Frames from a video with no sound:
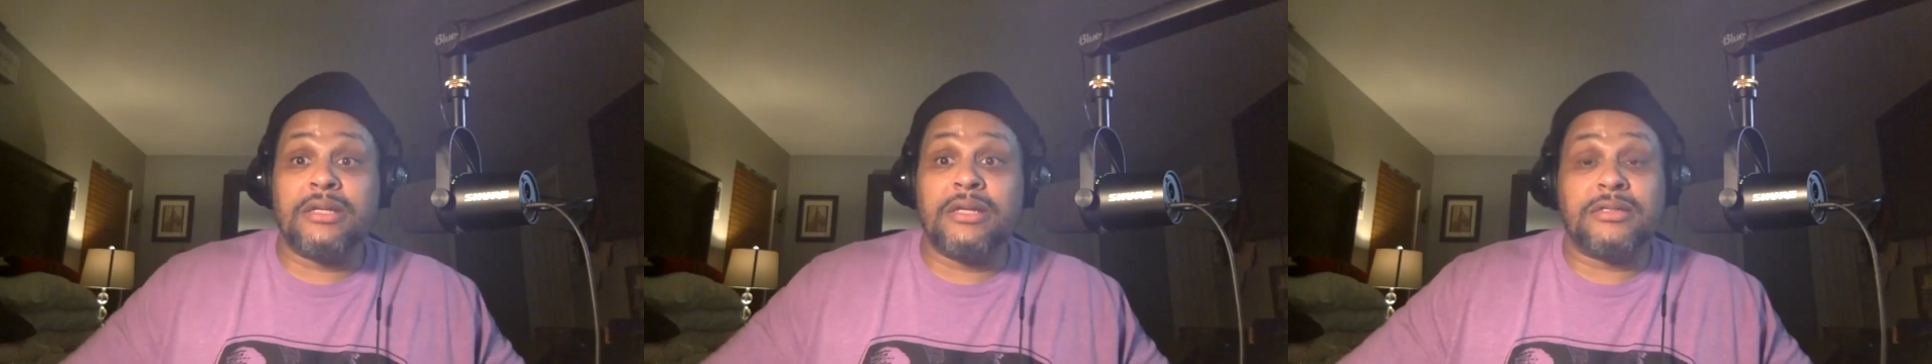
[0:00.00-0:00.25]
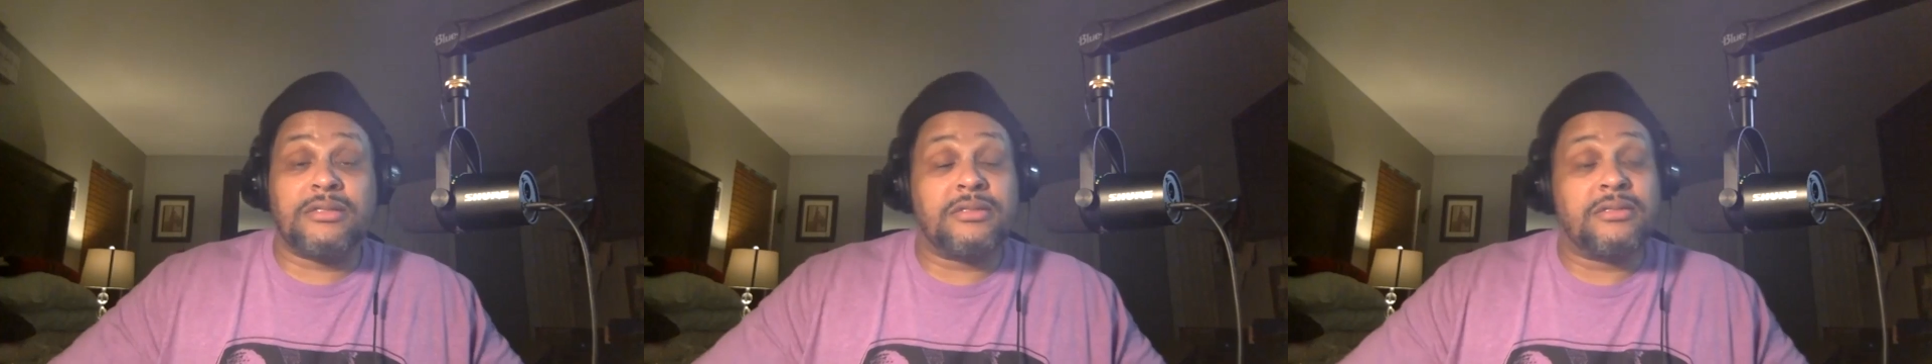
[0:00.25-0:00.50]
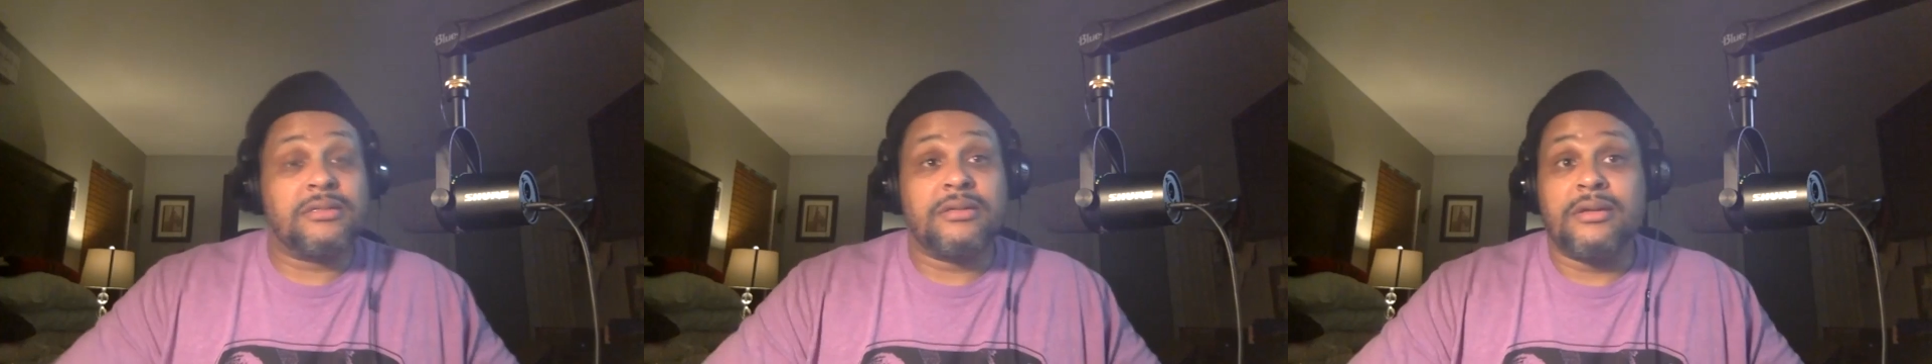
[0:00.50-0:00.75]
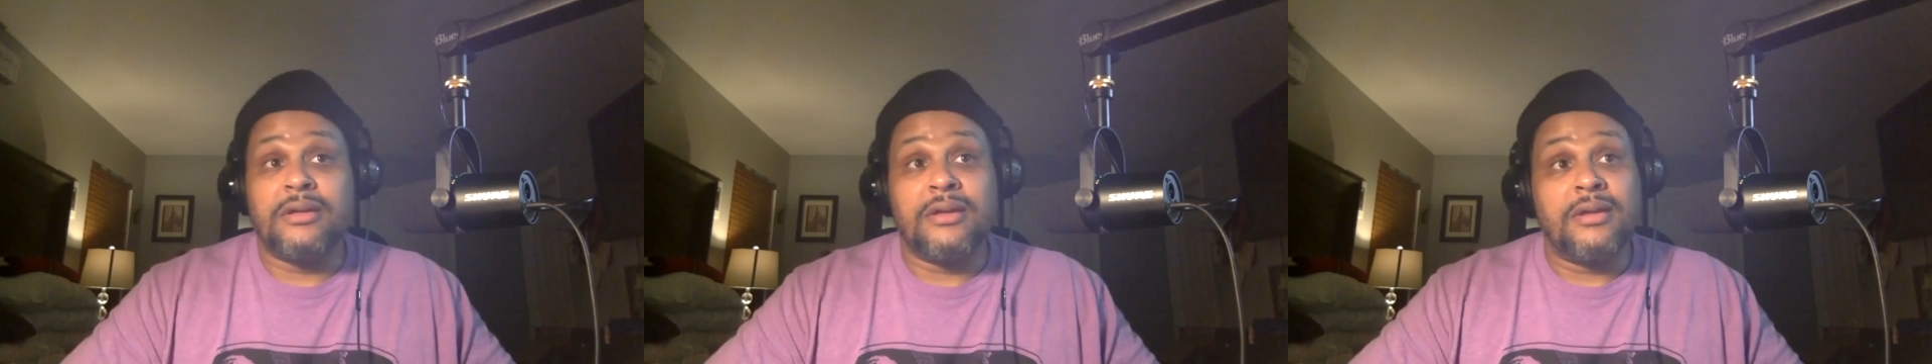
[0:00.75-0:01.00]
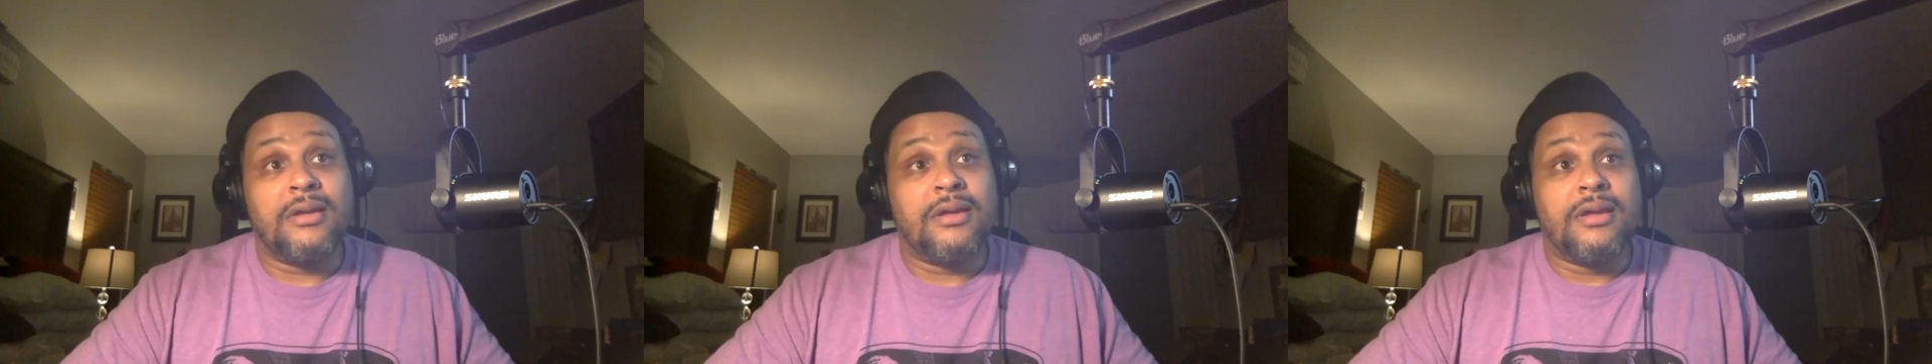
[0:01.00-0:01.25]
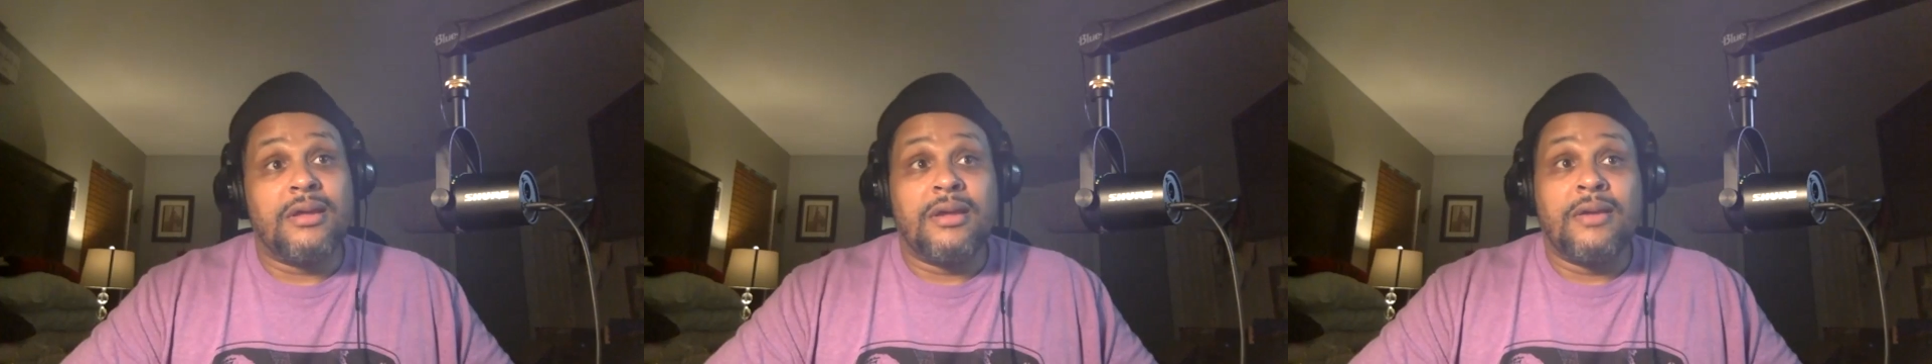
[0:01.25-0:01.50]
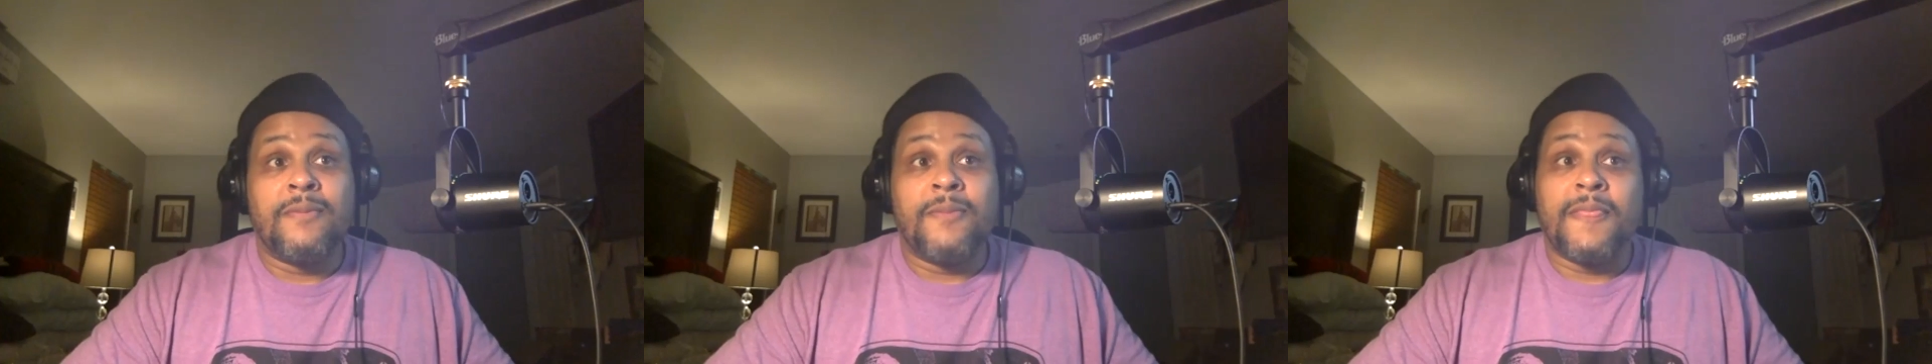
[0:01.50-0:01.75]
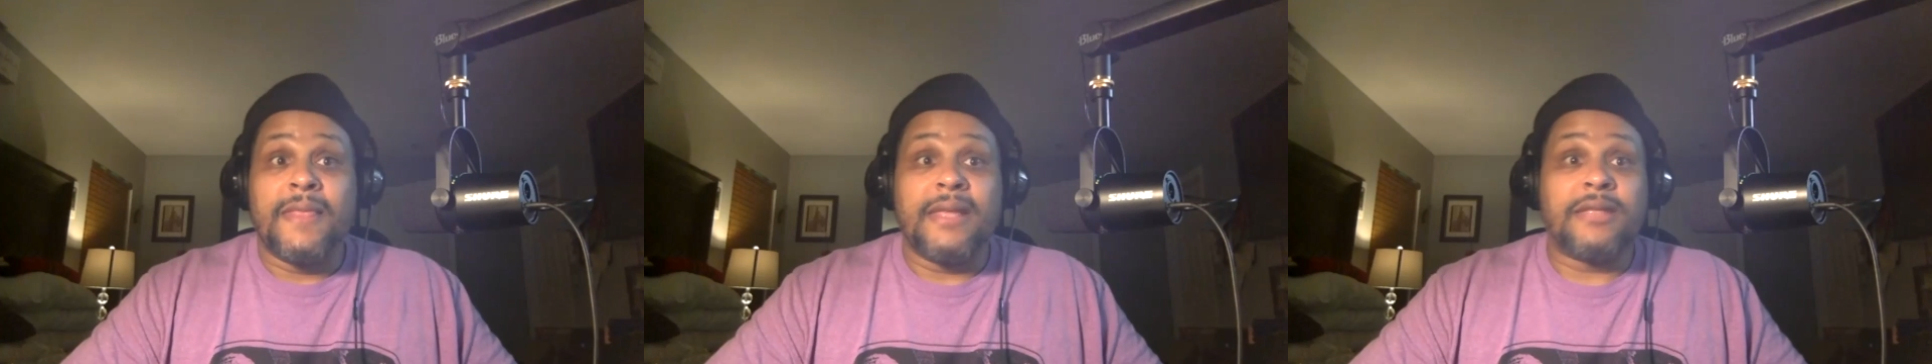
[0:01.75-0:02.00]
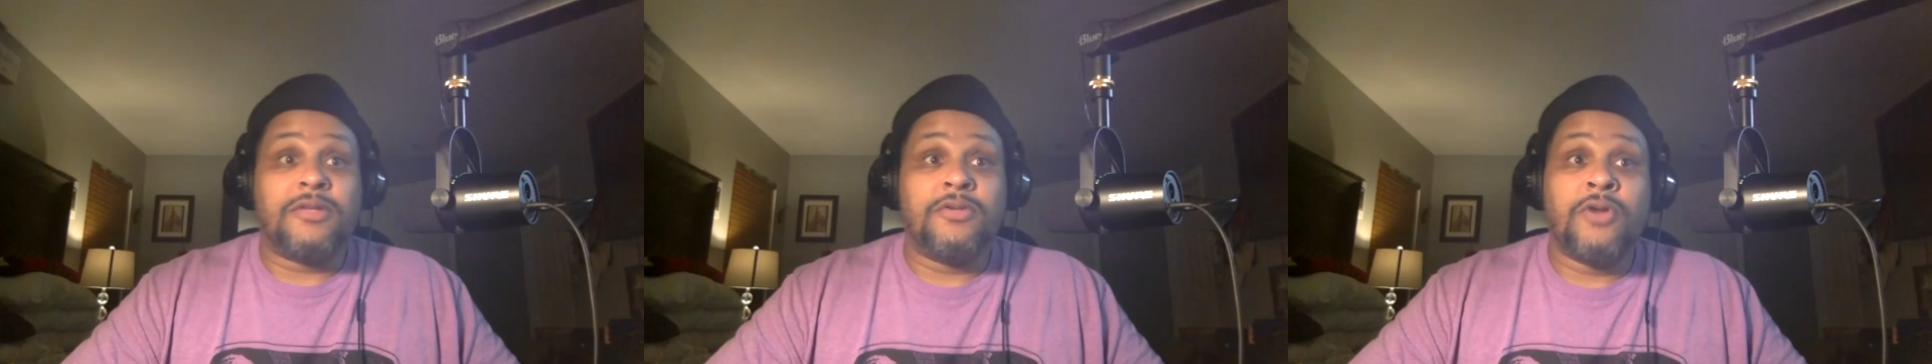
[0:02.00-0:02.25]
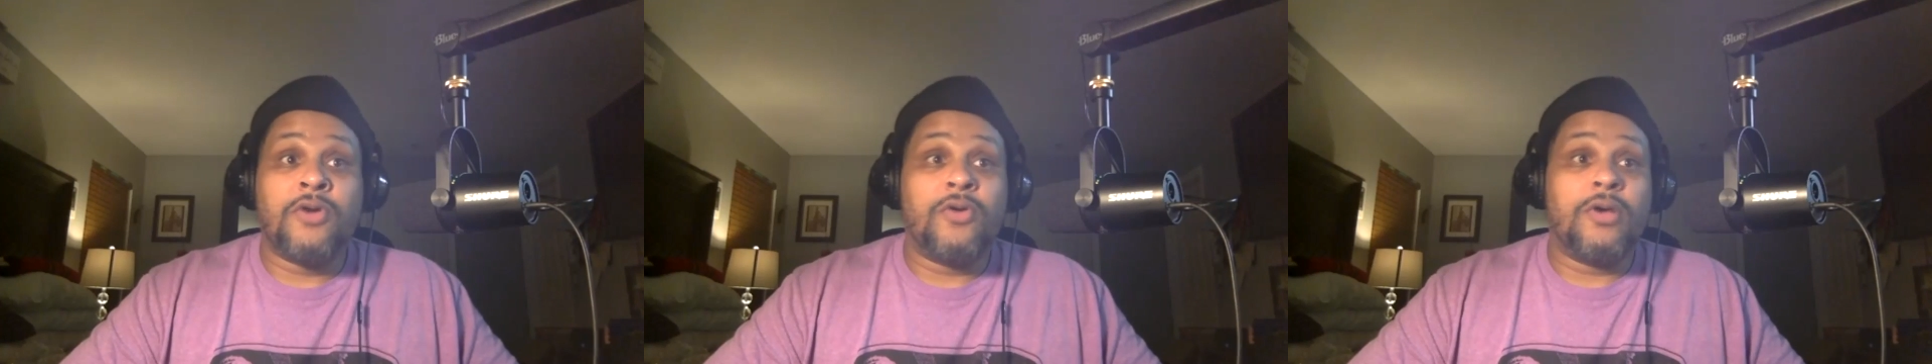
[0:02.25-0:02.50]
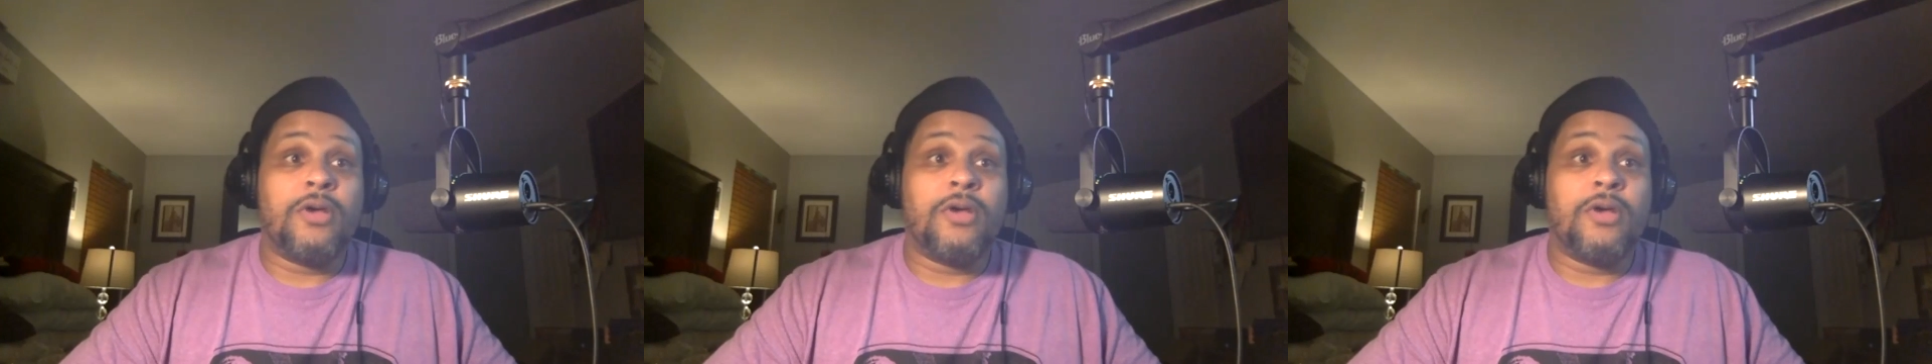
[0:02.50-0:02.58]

it's like, you know.